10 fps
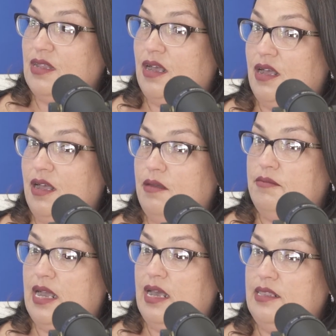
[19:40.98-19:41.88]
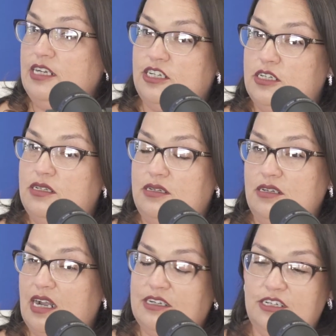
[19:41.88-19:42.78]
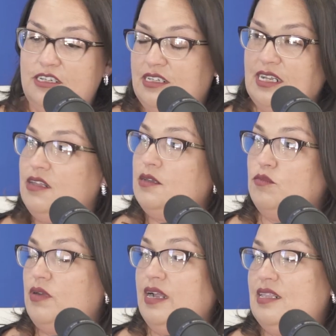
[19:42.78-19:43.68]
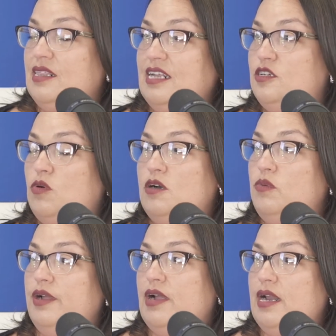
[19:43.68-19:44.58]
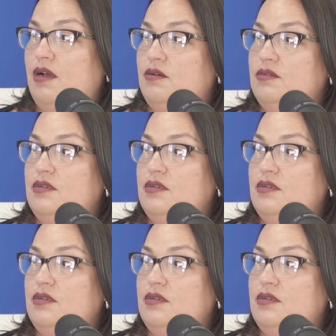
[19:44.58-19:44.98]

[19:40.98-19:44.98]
and I should just tell them, right, that they should walk away right now.